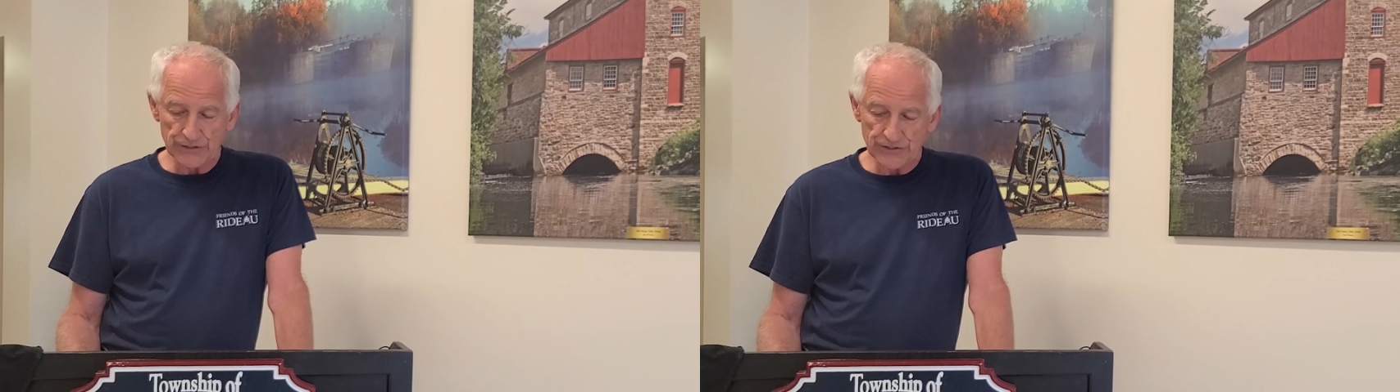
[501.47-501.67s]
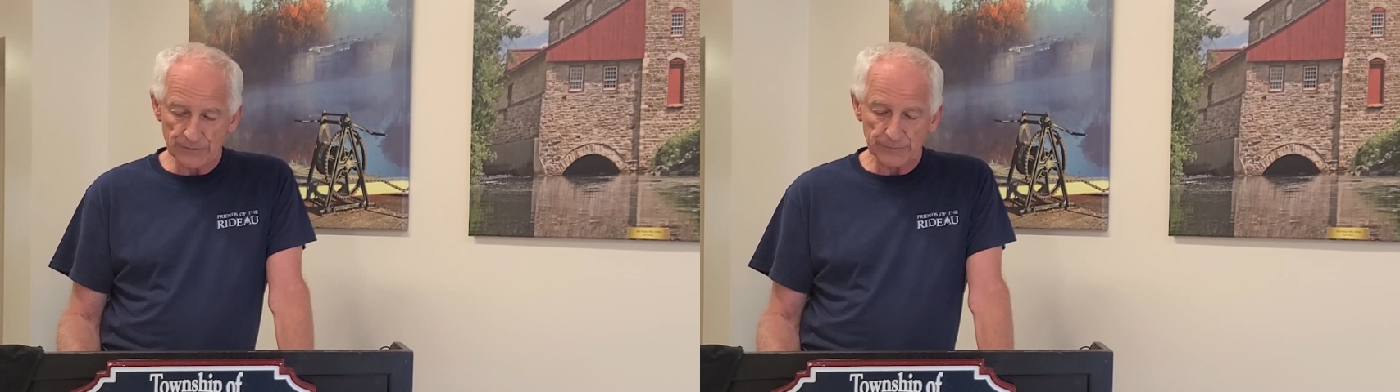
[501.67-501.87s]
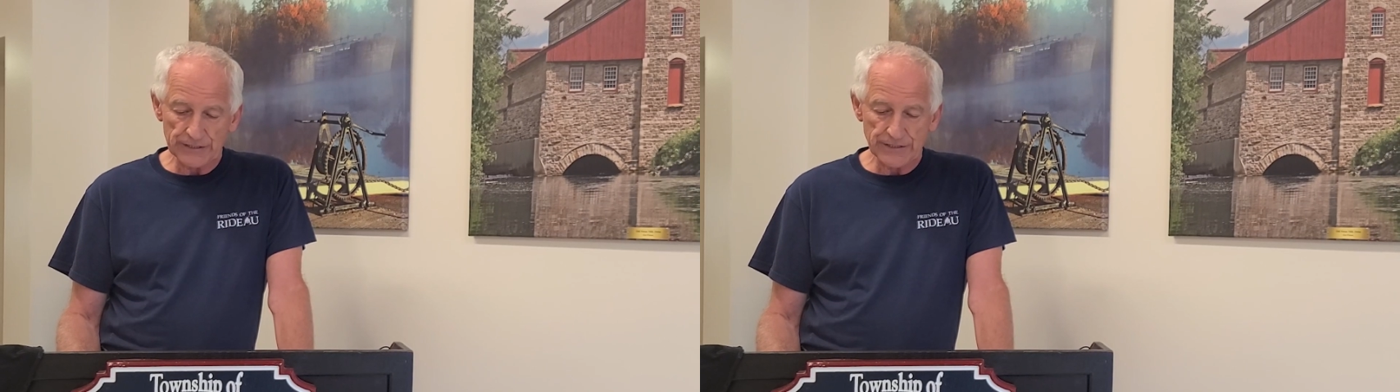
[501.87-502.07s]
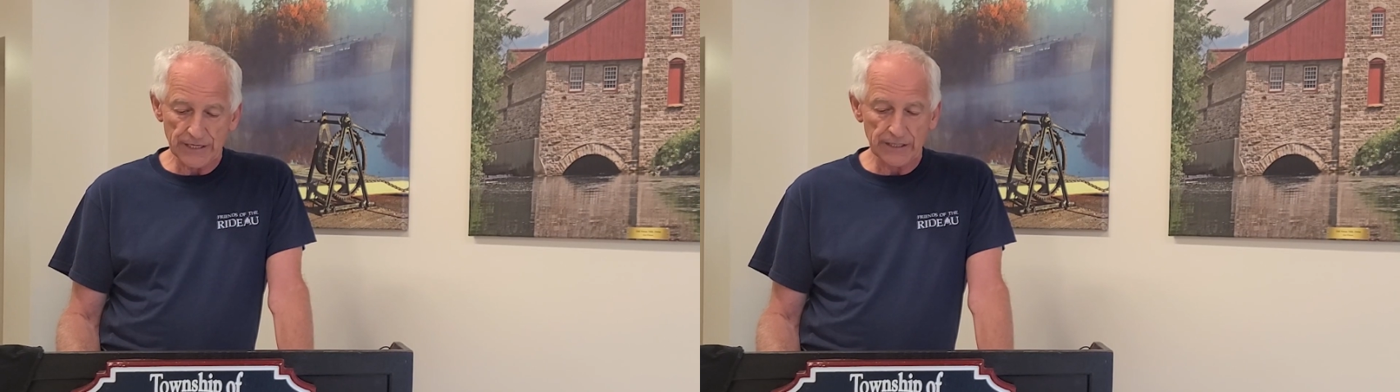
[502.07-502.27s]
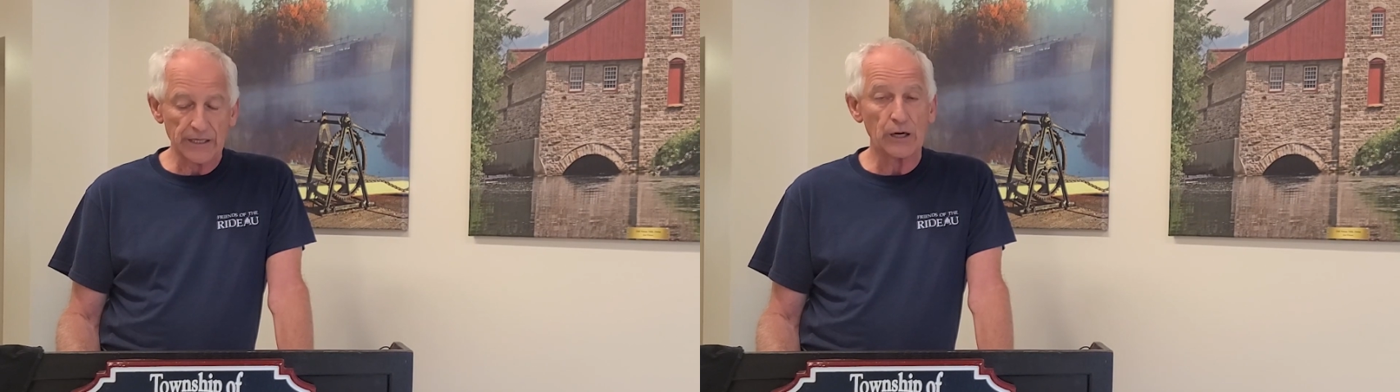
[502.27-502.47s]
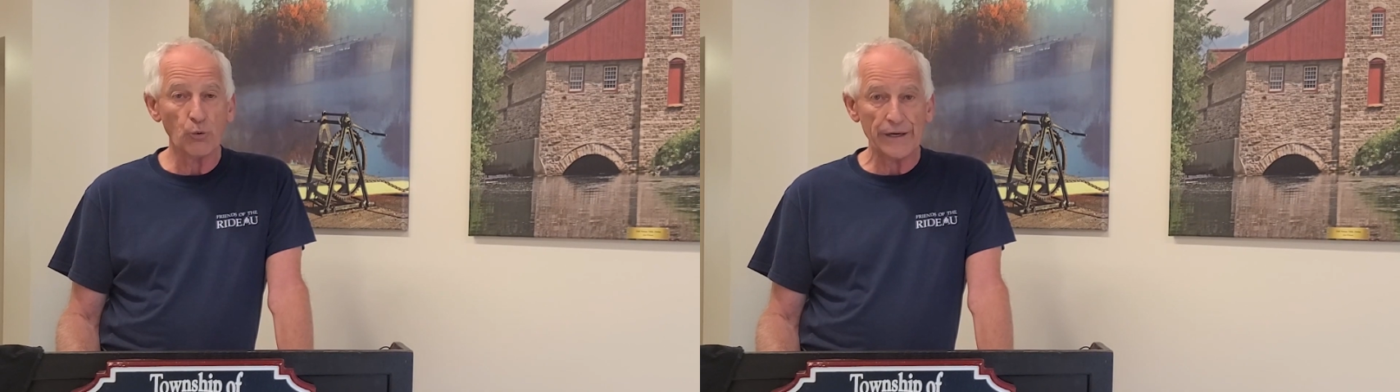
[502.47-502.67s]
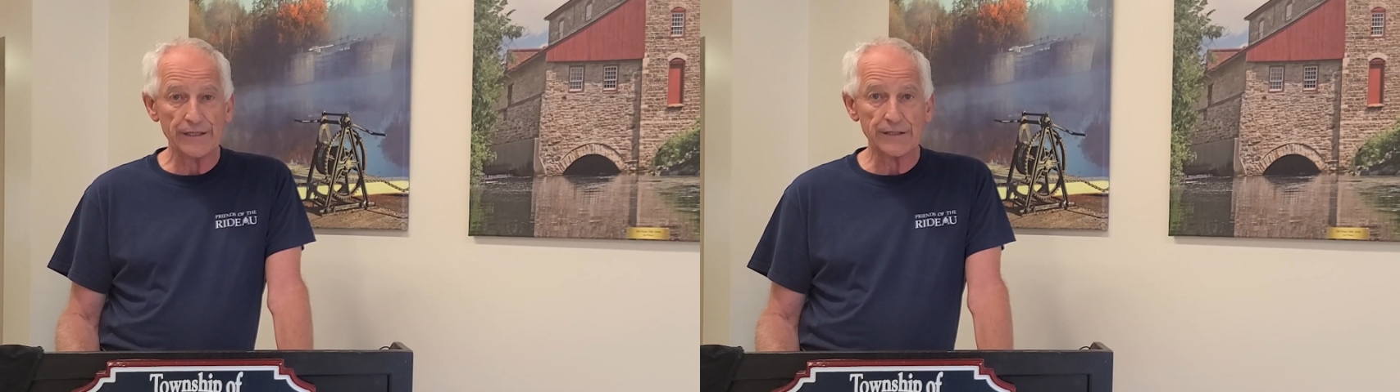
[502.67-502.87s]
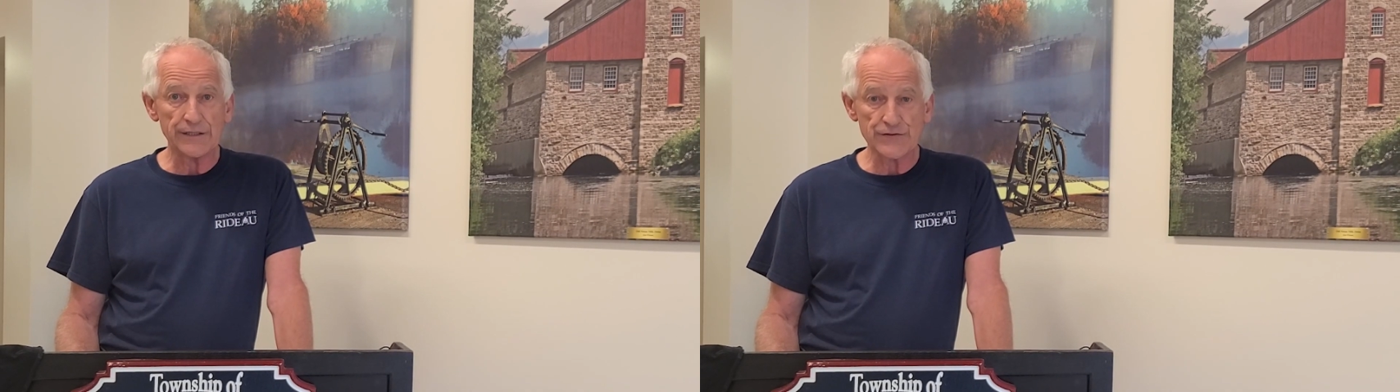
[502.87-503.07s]
is simply taking a
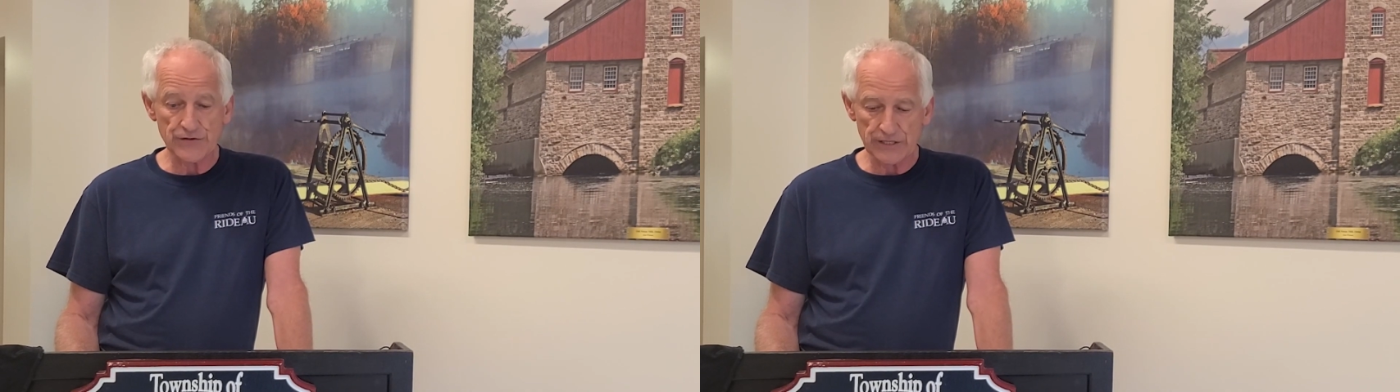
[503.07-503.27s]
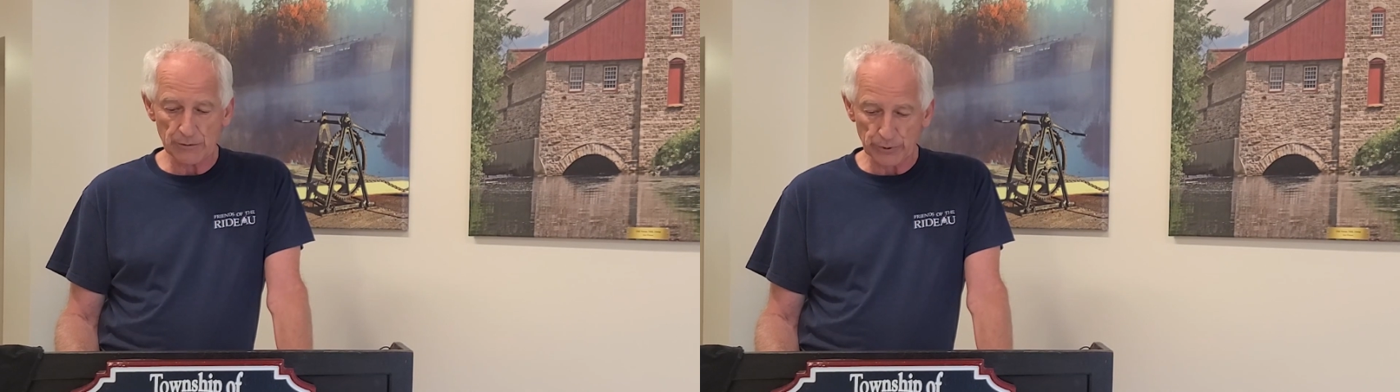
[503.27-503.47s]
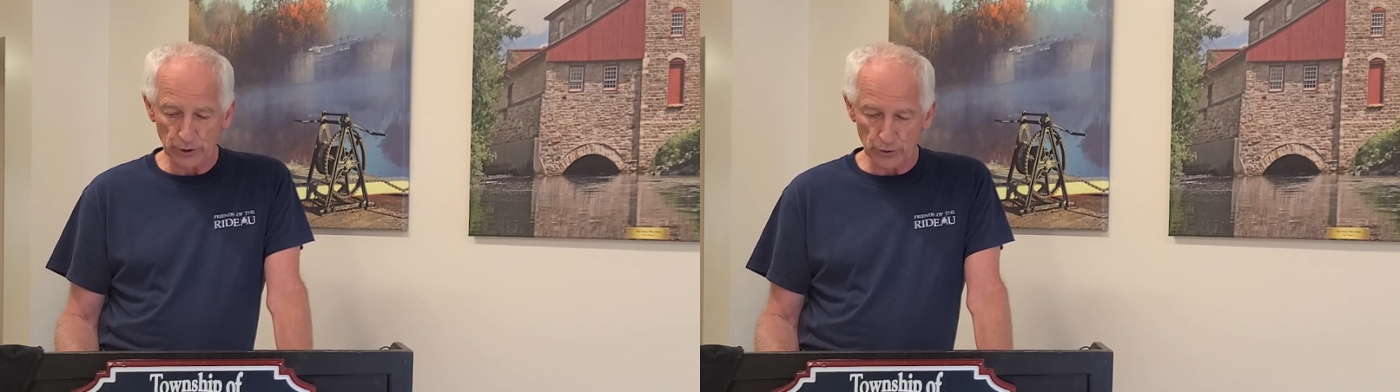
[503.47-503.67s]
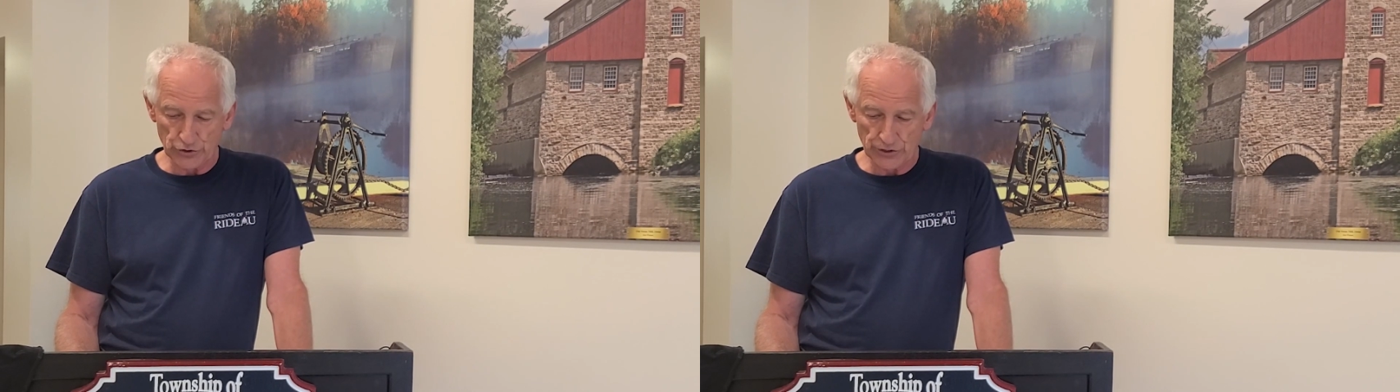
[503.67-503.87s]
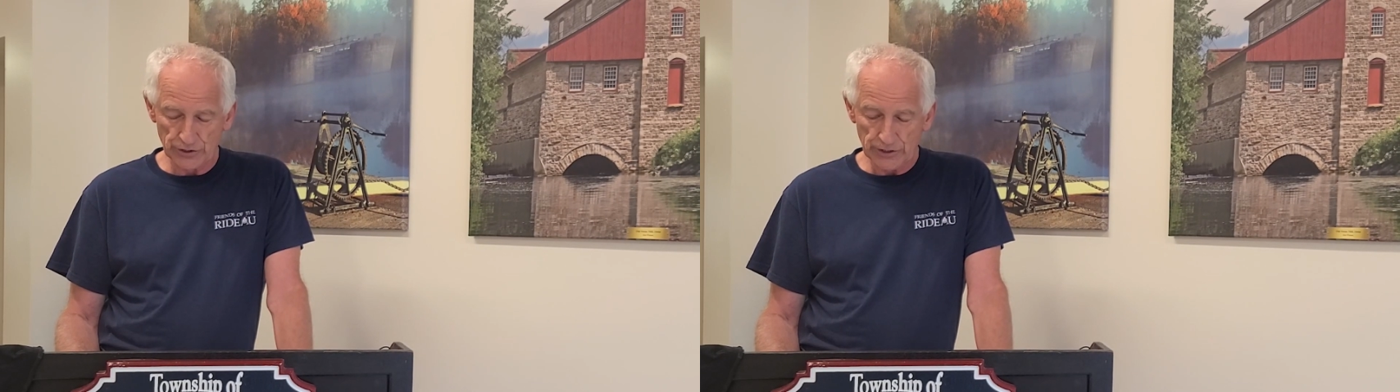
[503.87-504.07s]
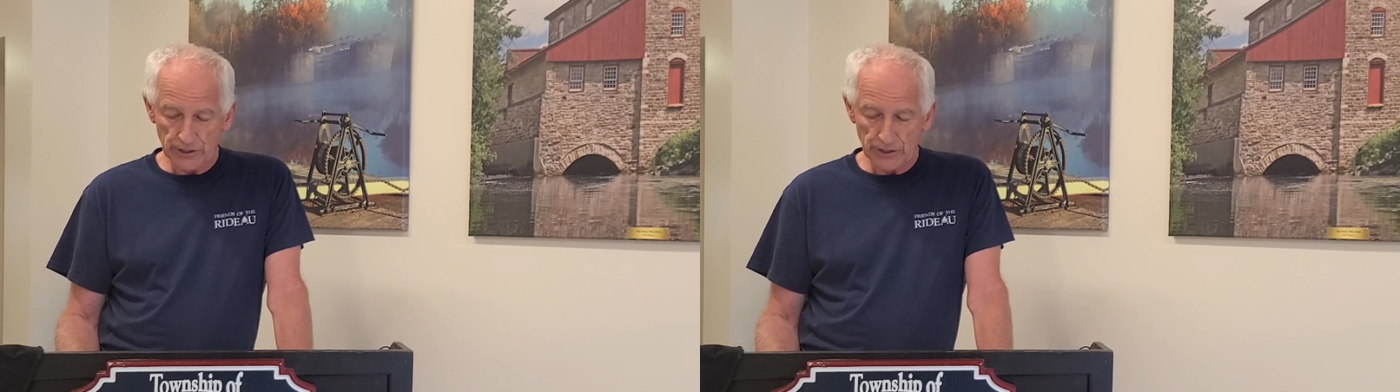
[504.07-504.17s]
wait-and-see approach.